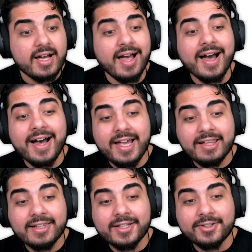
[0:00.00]

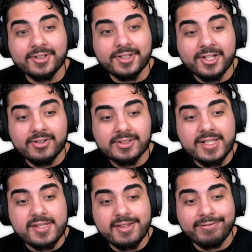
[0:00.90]
Highlander, you know what? This
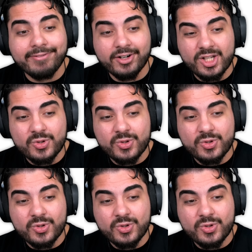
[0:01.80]
is the first